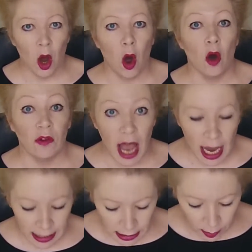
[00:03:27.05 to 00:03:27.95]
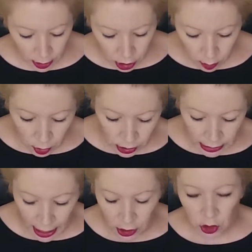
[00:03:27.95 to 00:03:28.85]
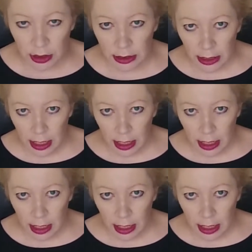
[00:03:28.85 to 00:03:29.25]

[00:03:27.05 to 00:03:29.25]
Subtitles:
of academic communication,